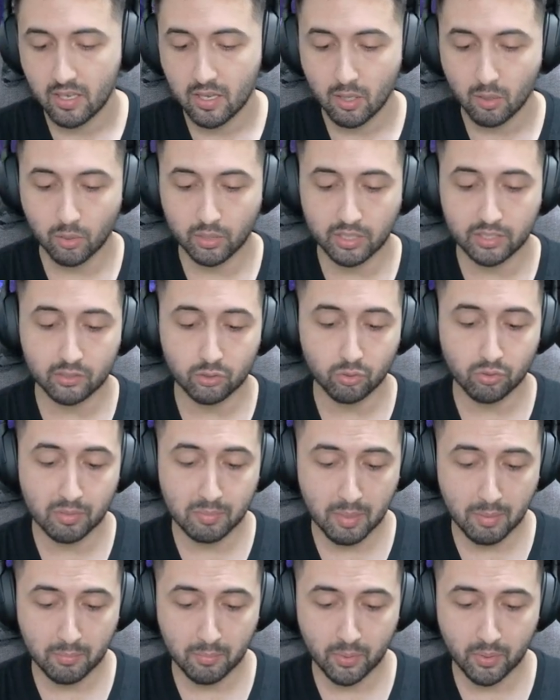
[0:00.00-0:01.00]
What I do
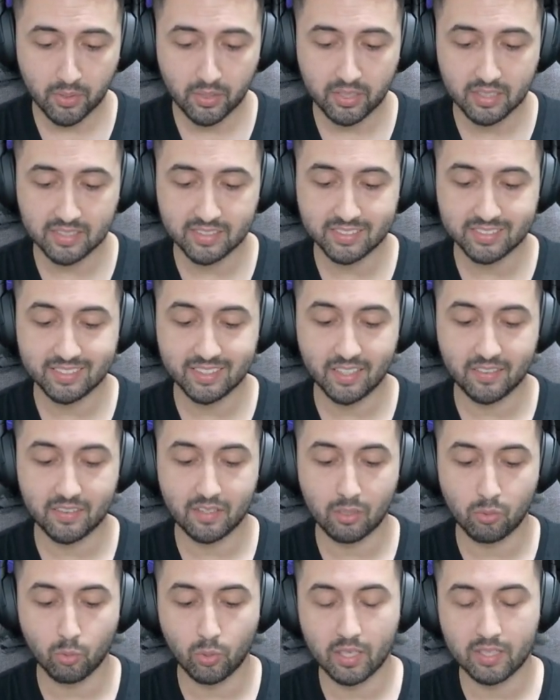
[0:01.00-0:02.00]
remember is that
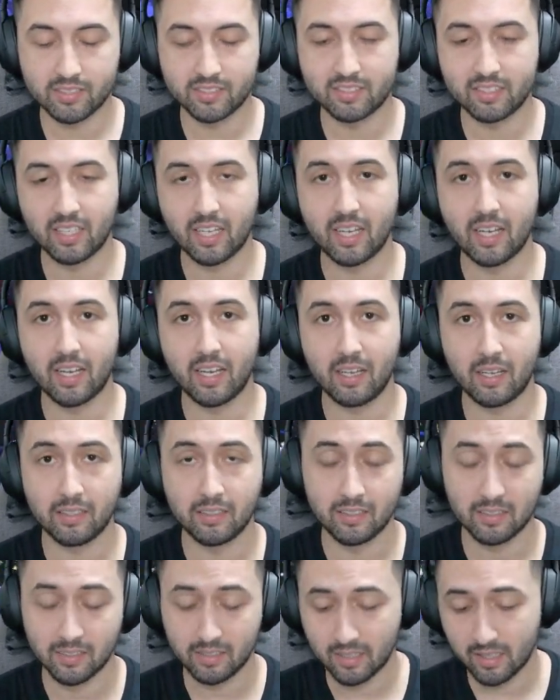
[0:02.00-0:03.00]
there was
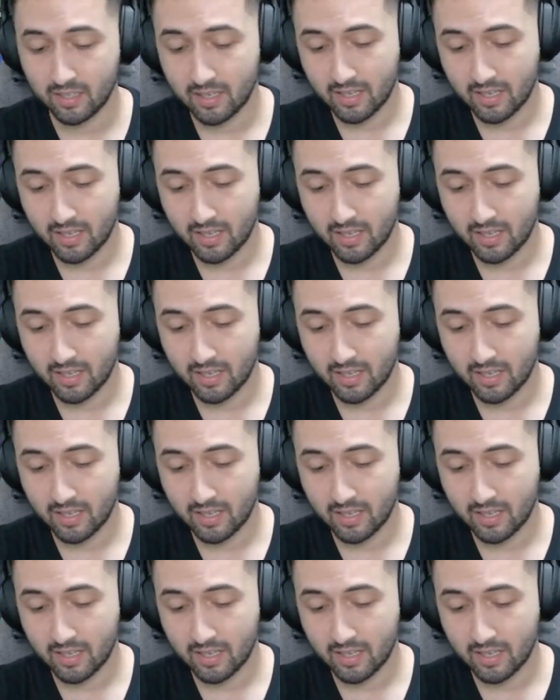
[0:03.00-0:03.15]
an